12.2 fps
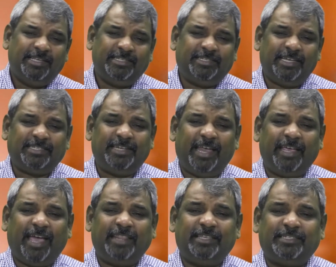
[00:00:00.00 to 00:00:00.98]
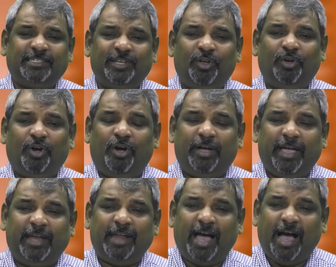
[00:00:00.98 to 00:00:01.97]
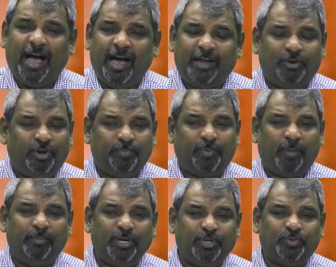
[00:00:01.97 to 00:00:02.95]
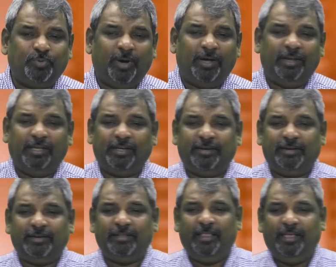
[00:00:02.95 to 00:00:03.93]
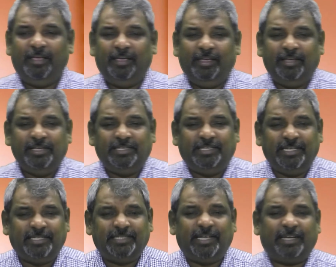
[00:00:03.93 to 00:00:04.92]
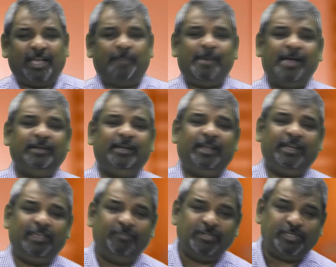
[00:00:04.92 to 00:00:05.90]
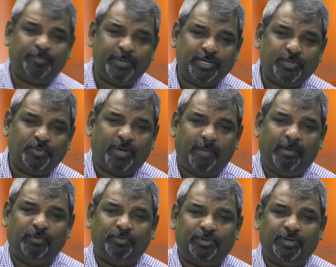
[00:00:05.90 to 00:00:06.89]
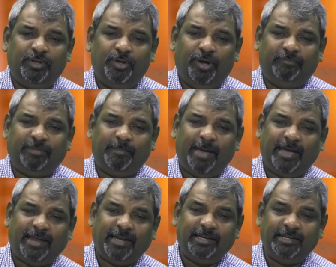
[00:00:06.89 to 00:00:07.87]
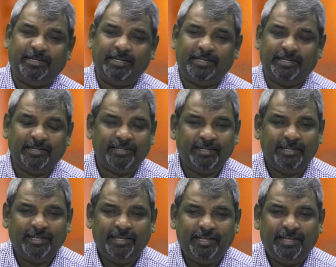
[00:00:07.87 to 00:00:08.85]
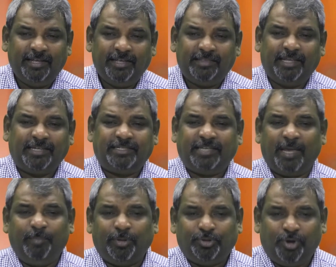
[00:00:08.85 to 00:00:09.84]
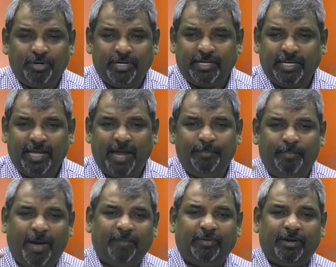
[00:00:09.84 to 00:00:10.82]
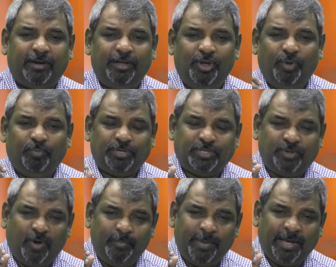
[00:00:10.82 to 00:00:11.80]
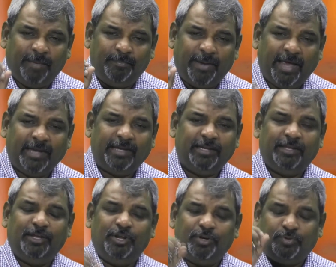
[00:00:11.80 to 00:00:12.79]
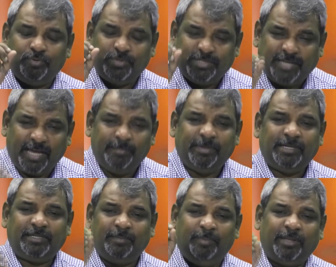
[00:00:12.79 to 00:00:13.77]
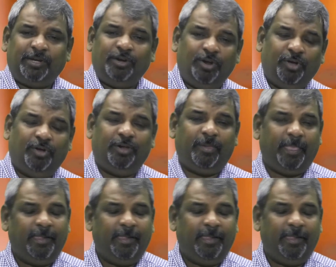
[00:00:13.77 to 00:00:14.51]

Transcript: just like at the synagogue an hour or probably two earlier. Jesus had commanded an evil spirit to come out of the man, and it did. That same authority and power was now being applied to Simon's mother-in-law